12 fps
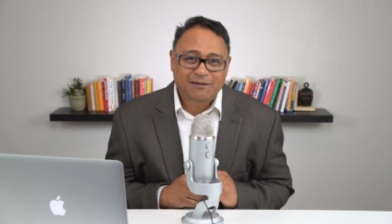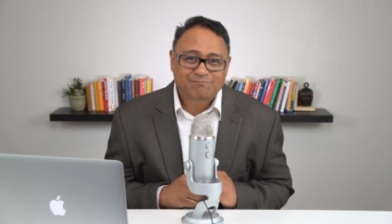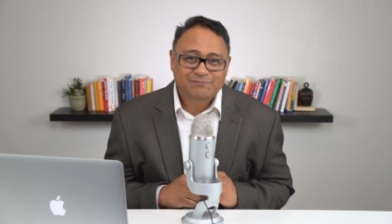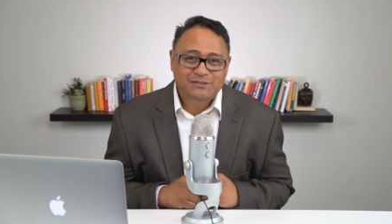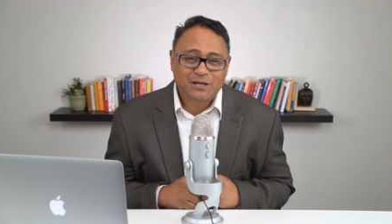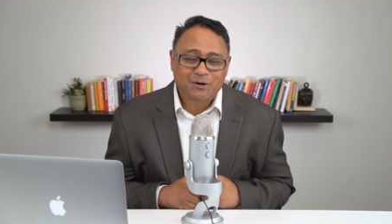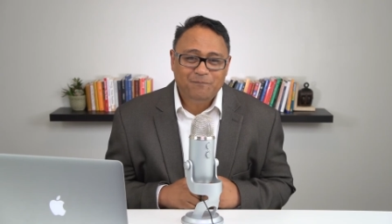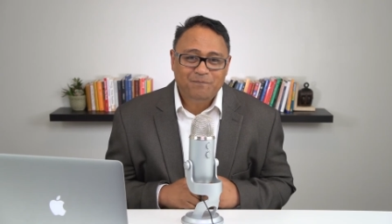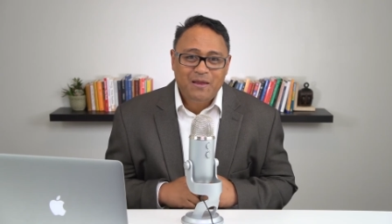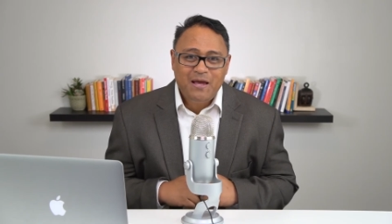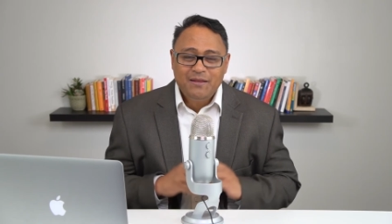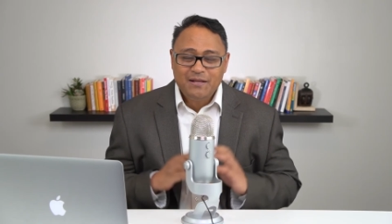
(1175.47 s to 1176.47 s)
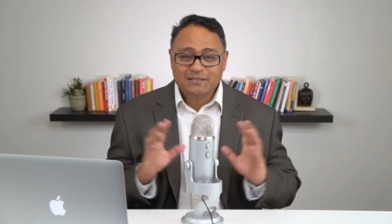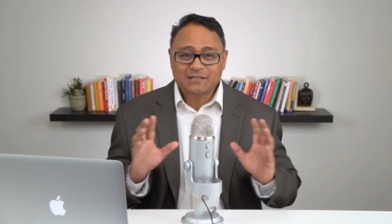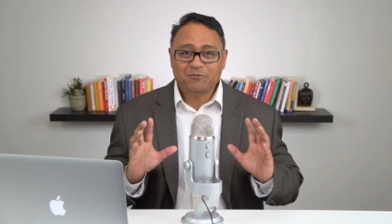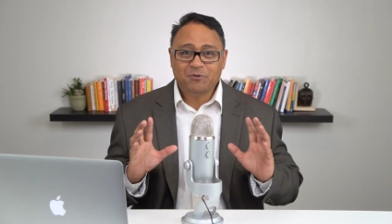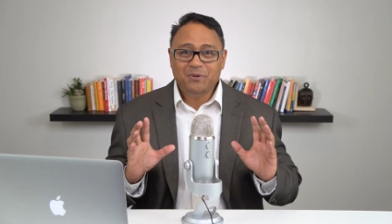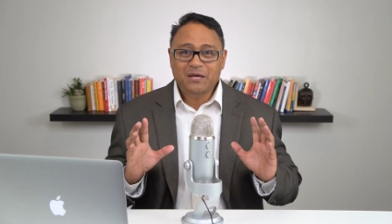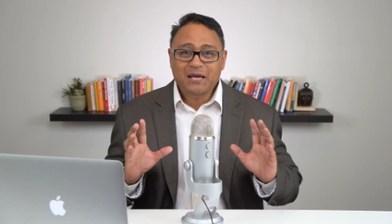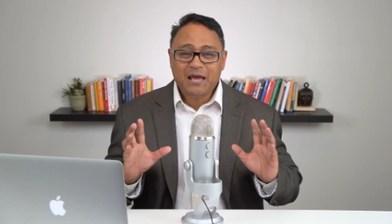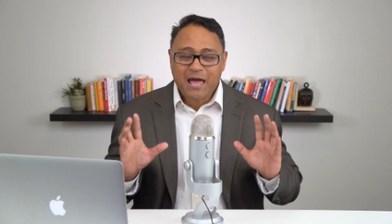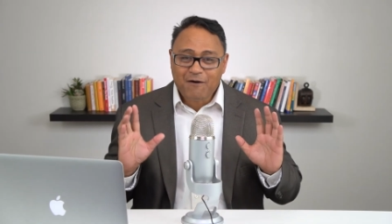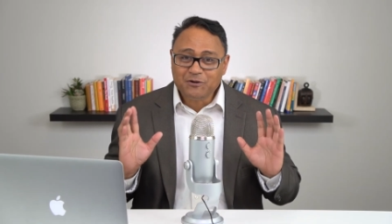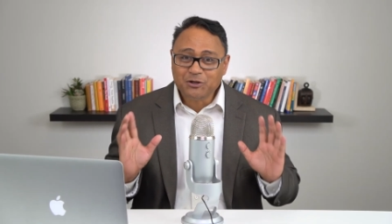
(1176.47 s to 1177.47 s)
So that's it for me.
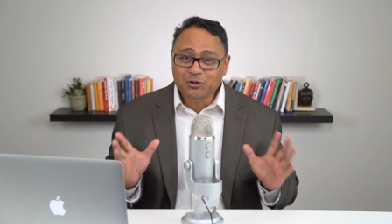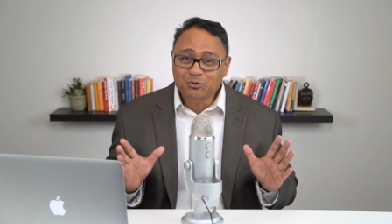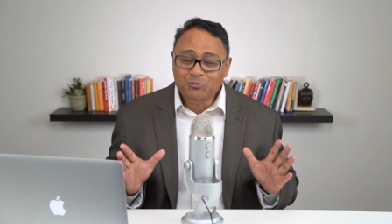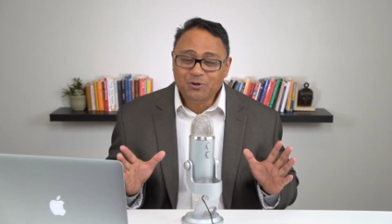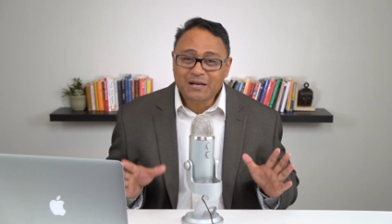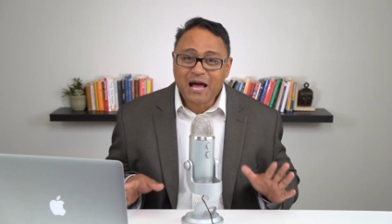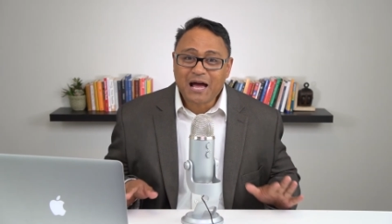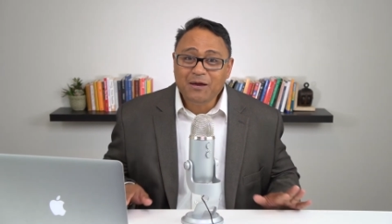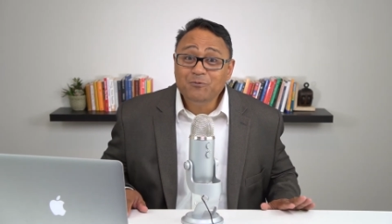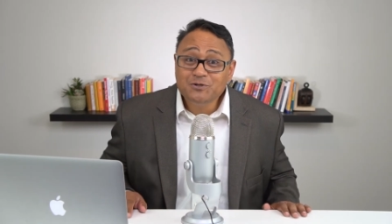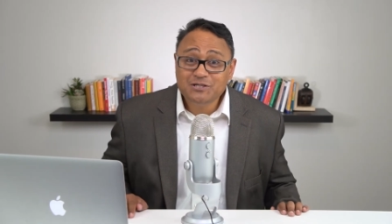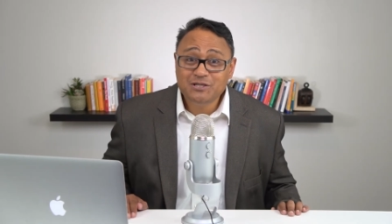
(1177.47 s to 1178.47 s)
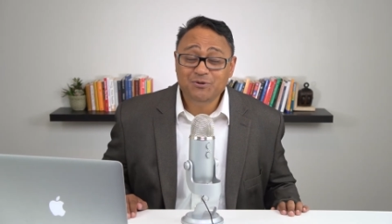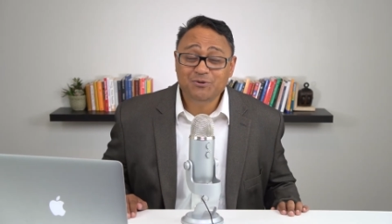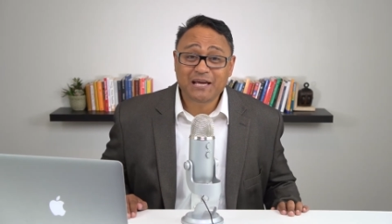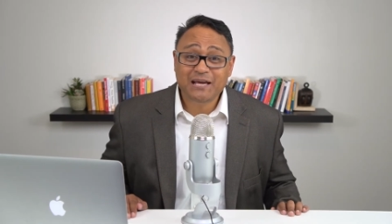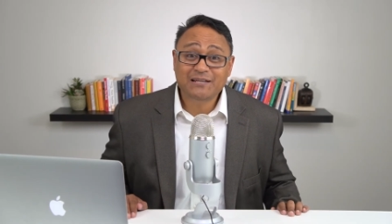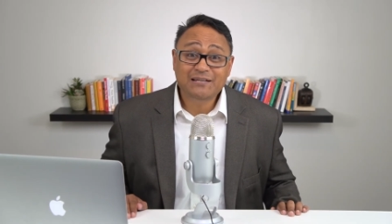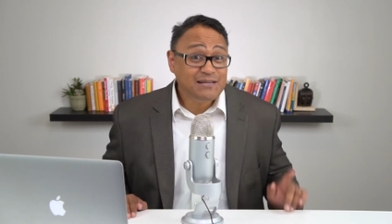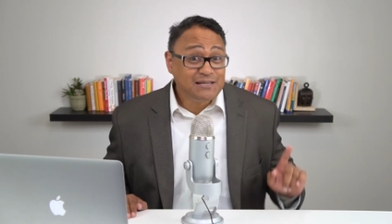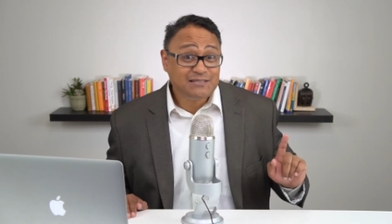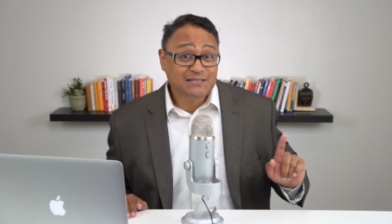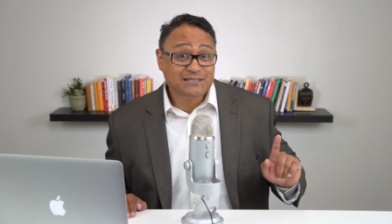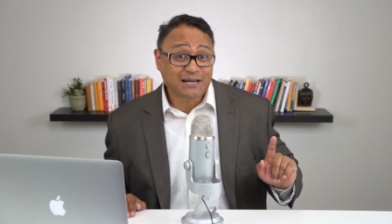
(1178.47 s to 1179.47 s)
Have a good one. I will see you again
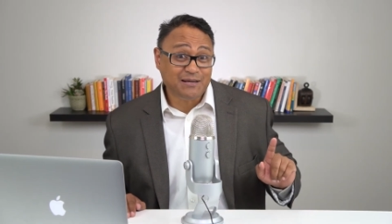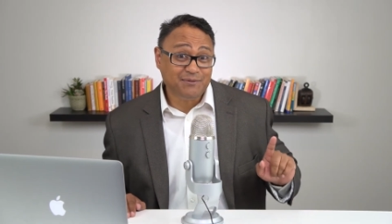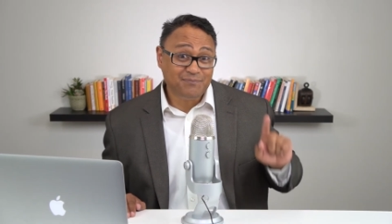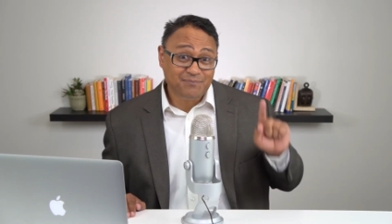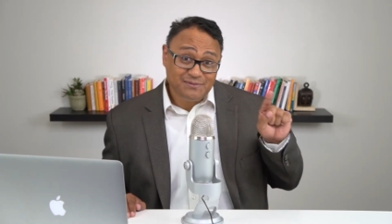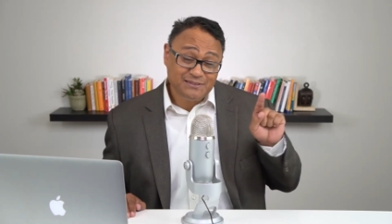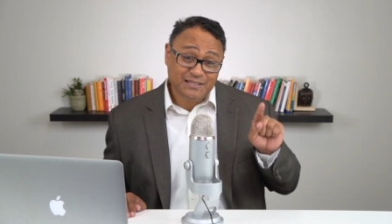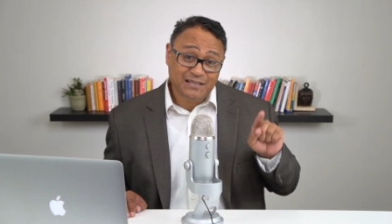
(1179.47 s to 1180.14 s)
next time. See ya.